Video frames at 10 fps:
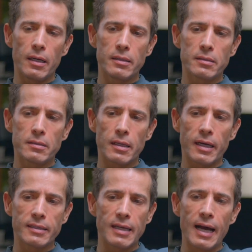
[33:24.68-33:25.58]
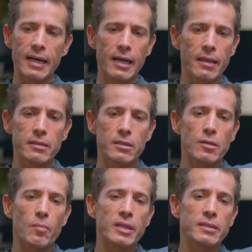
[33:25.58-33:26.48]
It's exciting. There's
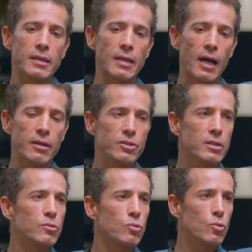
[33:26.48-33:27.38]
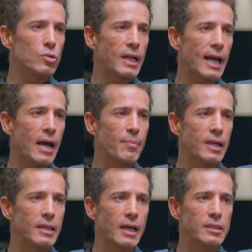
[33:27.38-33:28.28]
just so much technology and tools that are
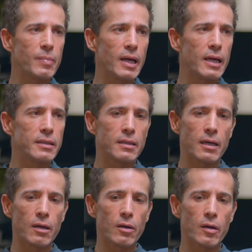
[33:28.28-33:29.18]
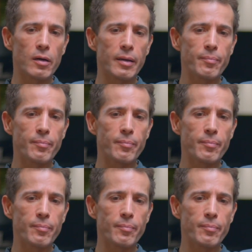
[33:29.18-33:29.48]
happening in that space that are going to